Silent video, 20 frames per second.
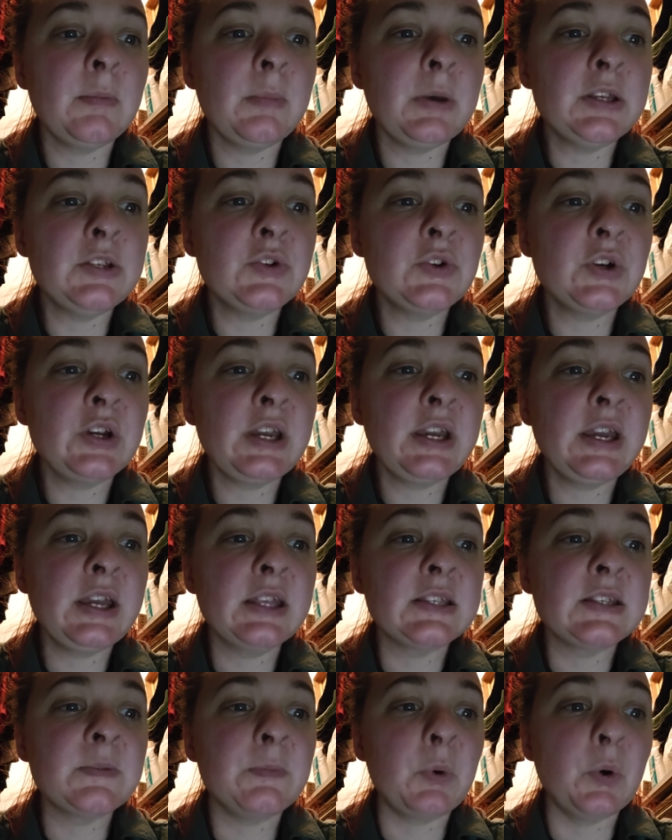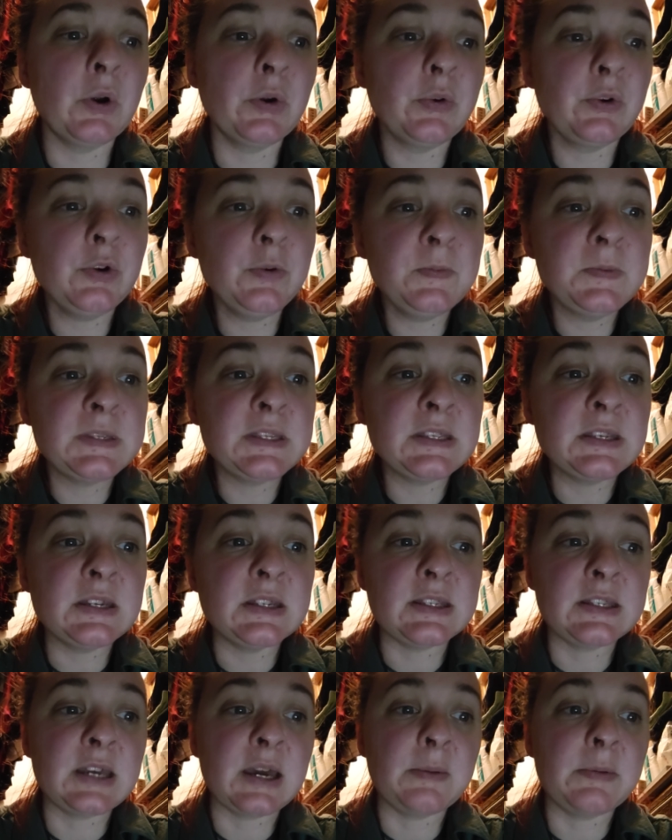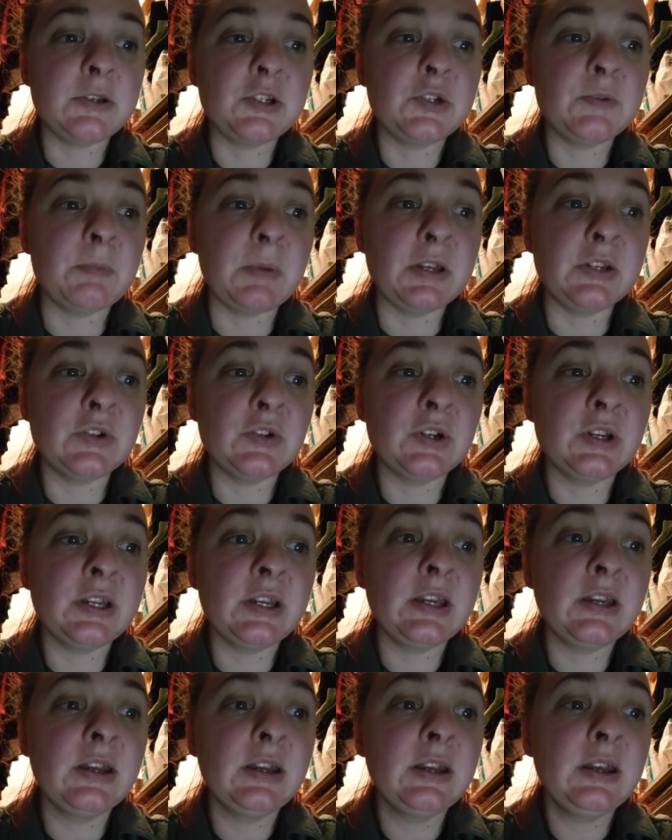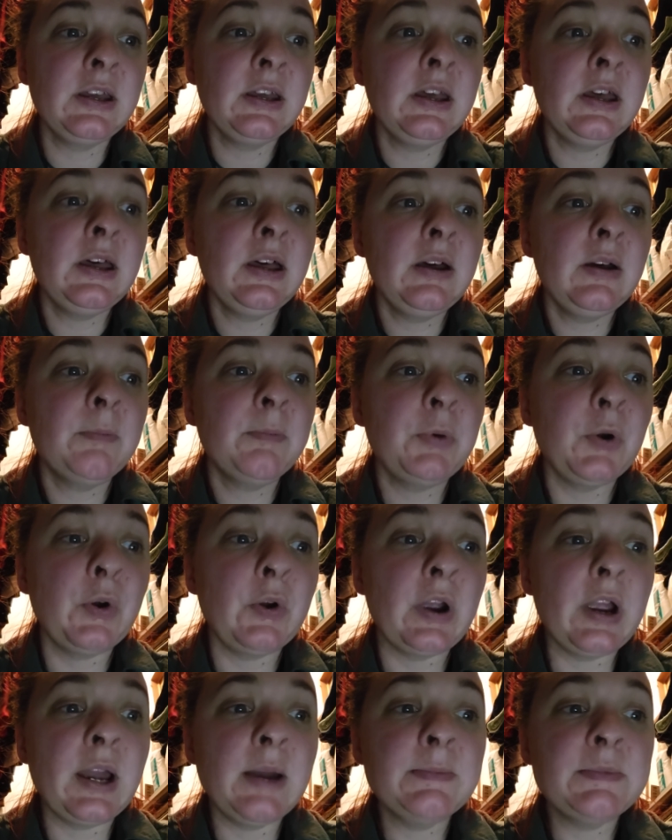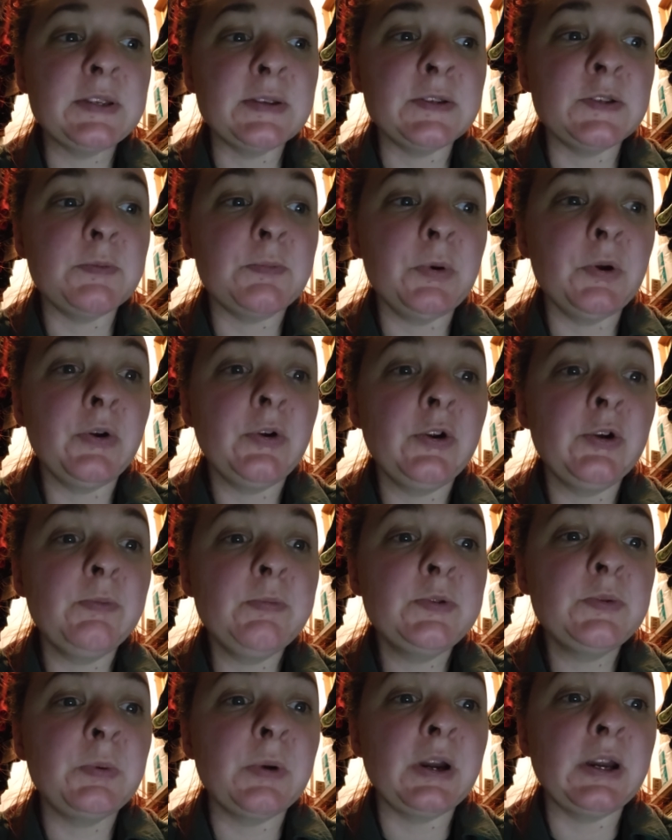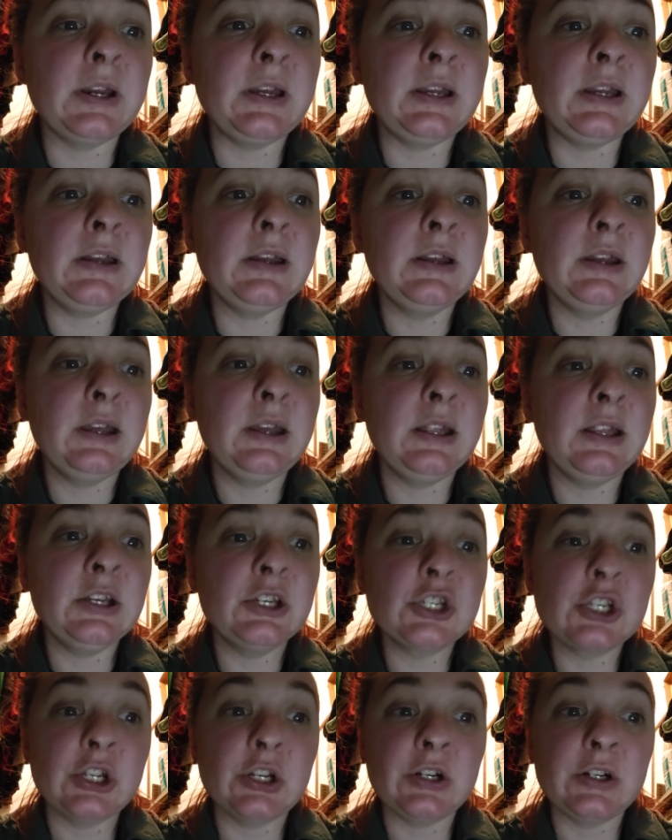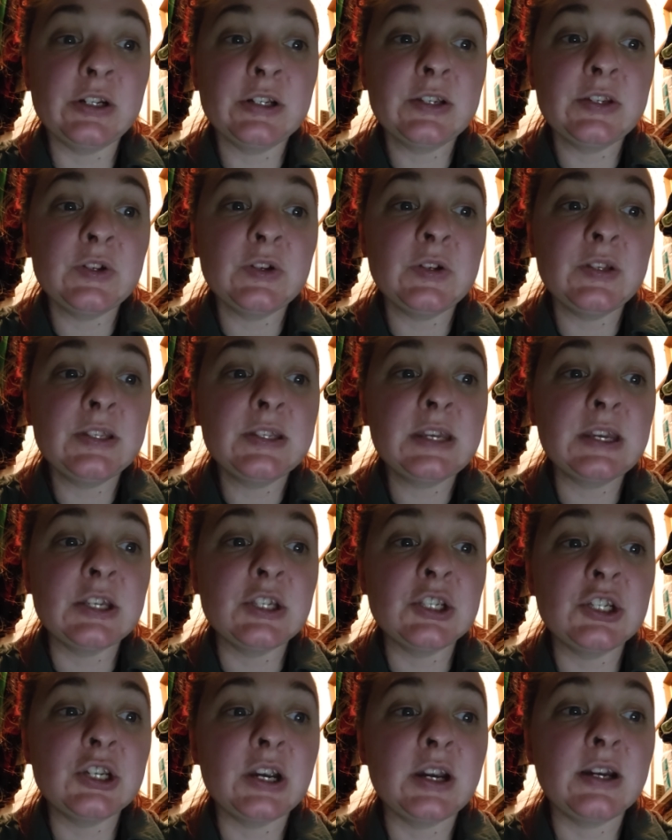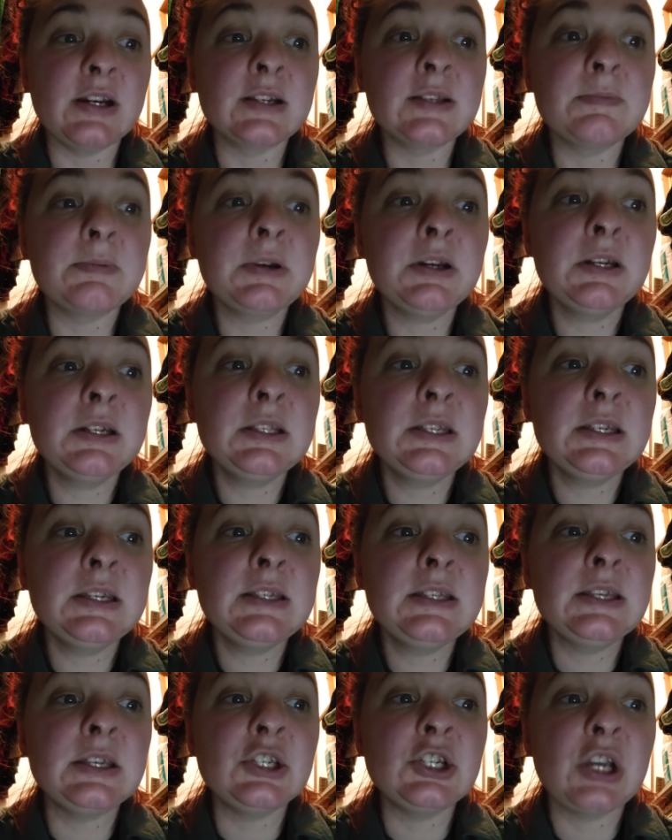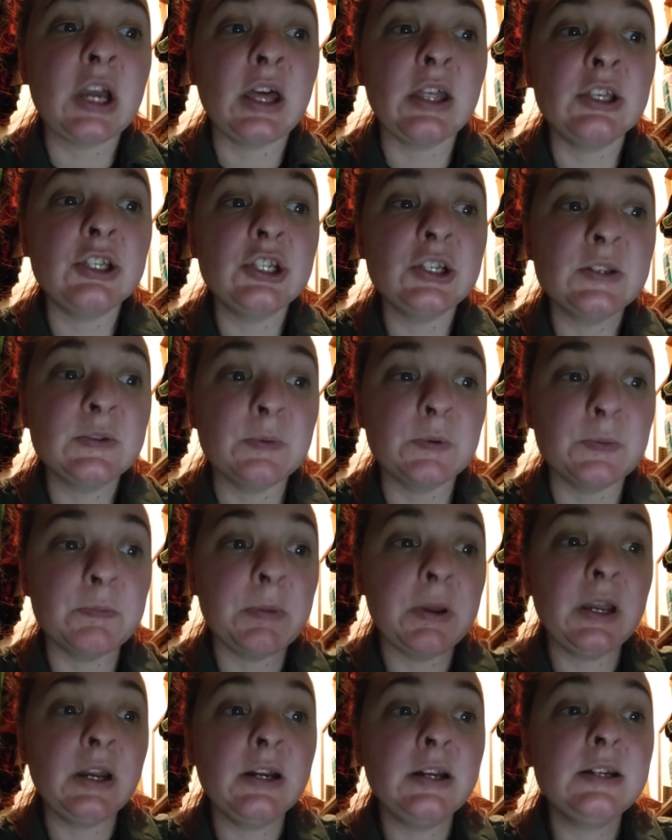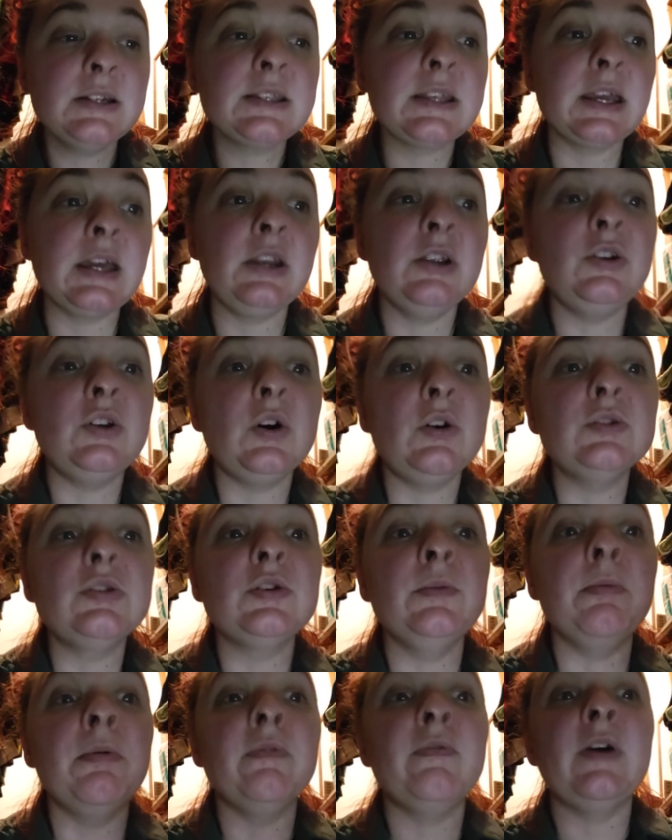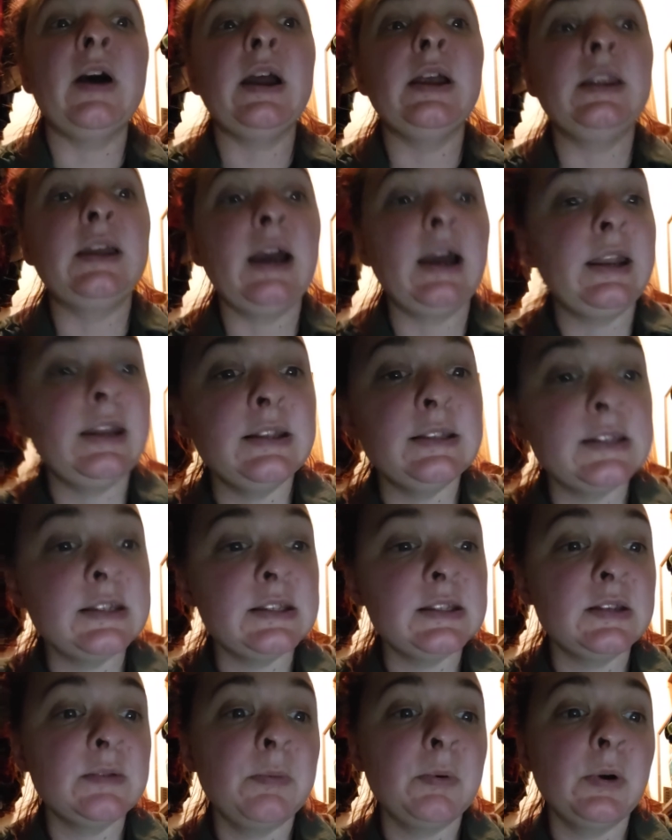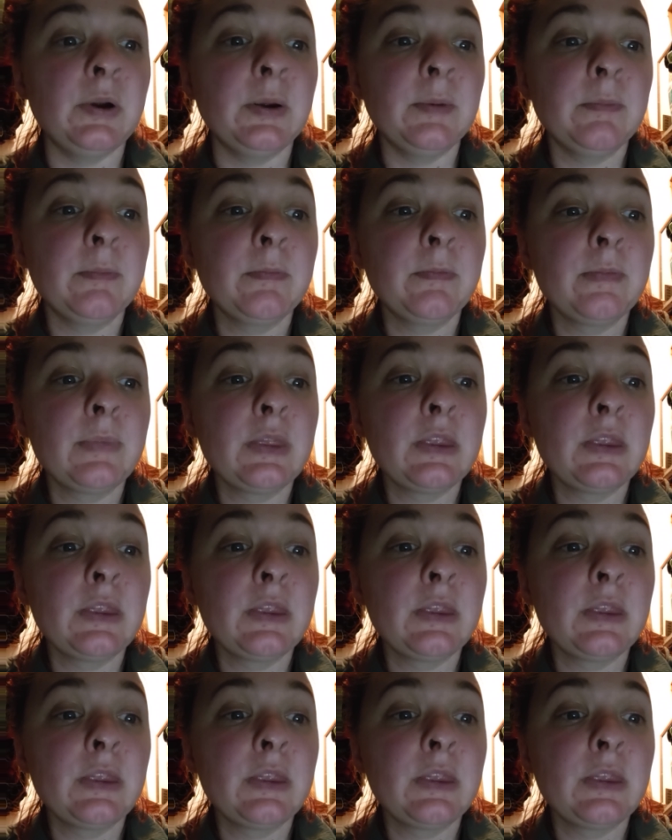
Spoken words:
Mentoring and support groups. Establish mentoring programs and support groups where English learner students can share experiences and challenges with peers and adults who provide guidance and support.